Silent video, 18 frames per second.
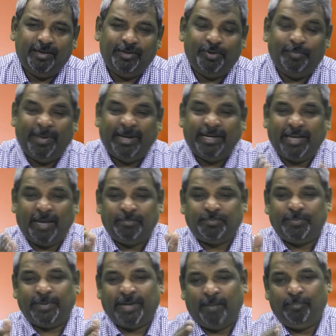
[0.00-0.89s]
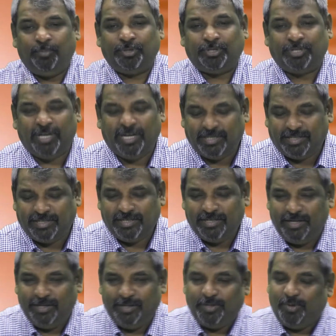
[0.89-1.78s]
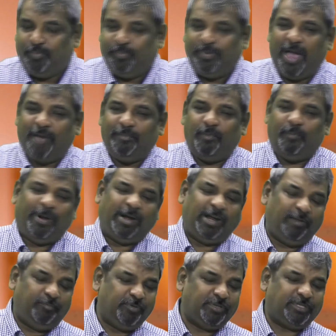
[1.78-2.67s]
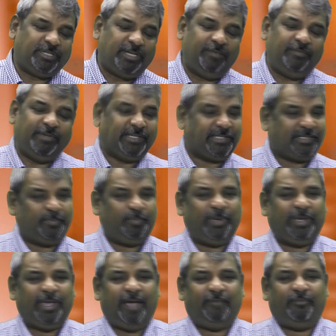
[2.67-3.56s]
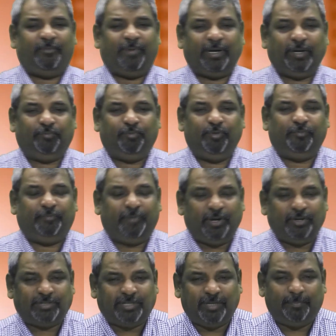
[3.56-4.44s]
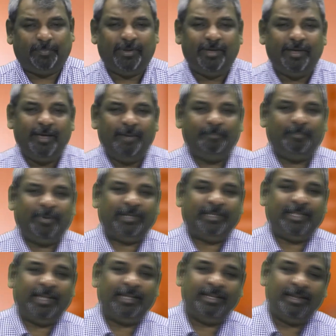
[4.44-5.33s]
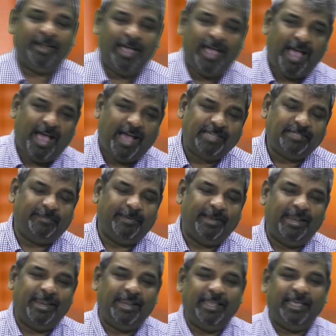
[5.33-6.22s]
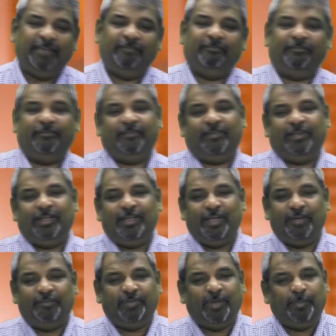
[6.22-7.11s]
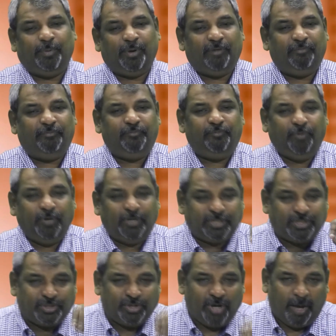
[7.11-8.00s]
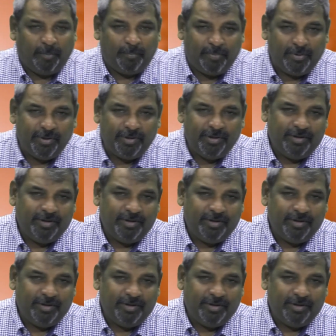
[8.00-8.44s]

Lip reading: You know, many times we come to church, we have a wonderful service, we have a wonderful fellowship, but then as we leave, we put a full stop